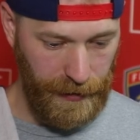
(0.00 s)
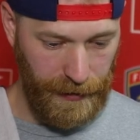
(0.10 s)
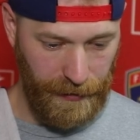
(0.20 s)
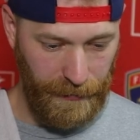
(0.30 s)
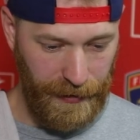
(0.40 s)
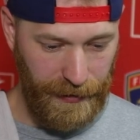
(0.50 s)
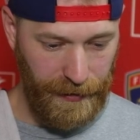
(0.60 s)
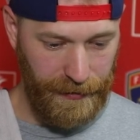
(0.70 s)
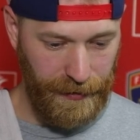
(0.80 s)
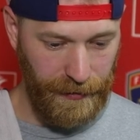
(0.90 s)
Yeah, I mean, he
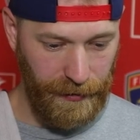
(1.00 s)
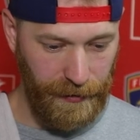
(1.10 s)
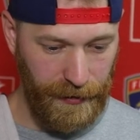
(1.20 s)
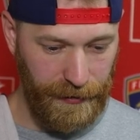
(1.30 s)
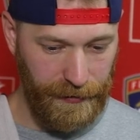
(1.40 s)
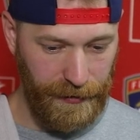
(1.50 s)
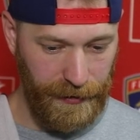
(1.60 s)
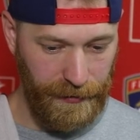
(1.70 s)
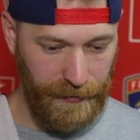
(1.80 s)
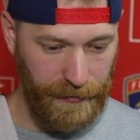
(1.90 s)
does the little things
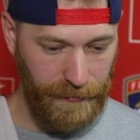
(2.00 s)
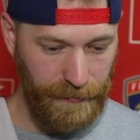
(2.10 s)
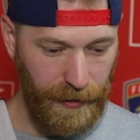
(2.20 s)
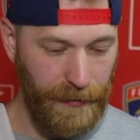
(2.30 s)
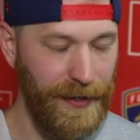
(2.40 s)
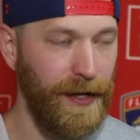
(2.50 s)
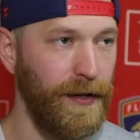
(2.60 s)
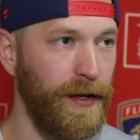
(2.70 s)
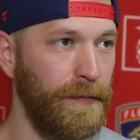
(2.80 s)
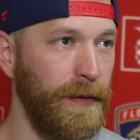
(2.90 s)
that maybe not a
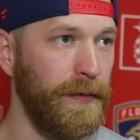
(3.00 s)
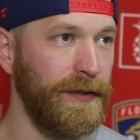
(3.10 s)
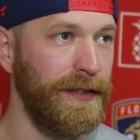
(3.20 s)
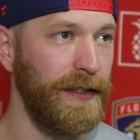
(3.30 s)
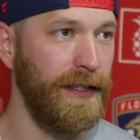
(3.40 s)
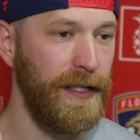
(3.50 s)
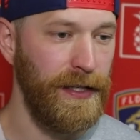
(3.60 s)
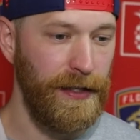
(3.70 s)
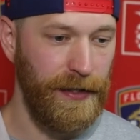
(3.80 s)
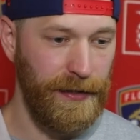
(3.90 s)
lot of people see.
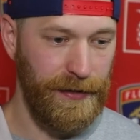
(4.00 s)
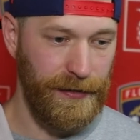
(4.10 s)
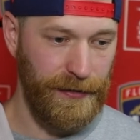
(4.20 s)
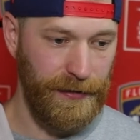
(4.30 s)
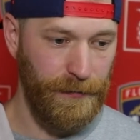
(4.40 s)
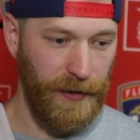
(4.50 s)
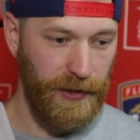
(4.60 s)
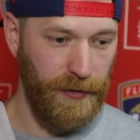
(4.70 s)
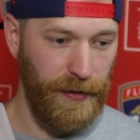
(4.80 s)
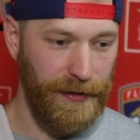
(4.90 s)

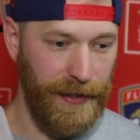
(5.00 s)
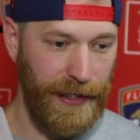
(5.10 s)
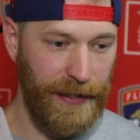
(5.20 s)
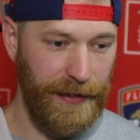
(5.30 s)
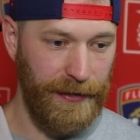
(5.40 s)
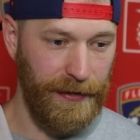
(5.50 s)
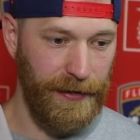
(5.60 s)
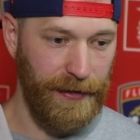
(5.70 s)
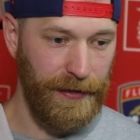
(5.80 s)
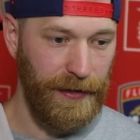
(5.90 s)
Especially around the net, he
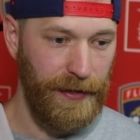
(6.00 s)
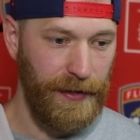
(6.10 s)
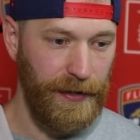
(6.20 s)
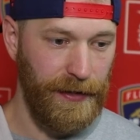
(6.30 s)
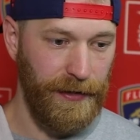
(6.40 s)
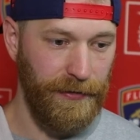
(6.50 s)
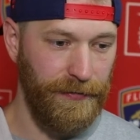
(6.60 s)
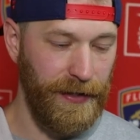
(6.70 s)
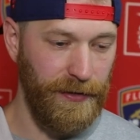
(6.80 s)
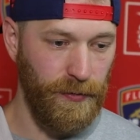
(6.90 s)

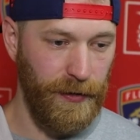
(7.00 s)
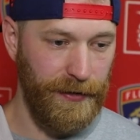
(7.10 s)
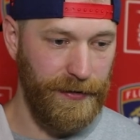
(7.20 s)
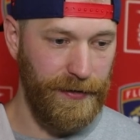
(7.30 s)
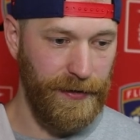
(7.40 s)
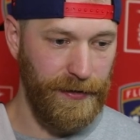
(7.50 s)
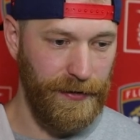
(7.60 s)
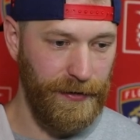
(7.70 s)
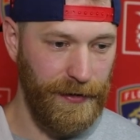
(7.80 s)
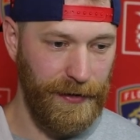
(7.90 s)
finds ways to
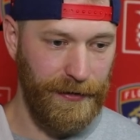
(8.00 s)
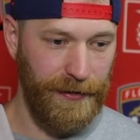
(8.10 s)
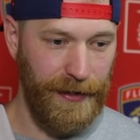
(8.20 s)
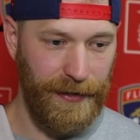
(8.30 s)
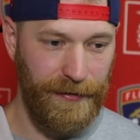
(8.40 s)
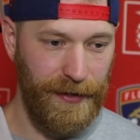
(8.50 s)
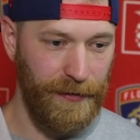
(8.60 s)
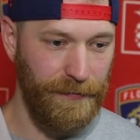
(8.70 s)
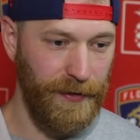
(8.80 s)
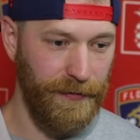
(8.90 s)
get a
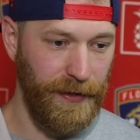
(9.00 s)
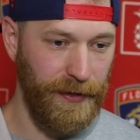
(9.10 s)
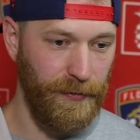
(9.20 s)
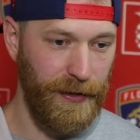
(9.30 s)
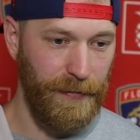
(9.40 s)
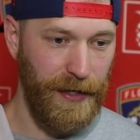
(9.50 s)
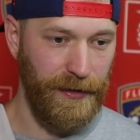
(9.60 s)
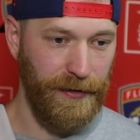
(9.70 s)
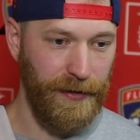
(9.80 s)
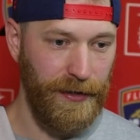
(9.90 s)
tip, to find a
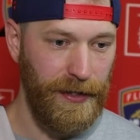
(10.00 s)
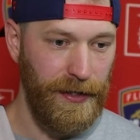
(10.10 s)
rebound,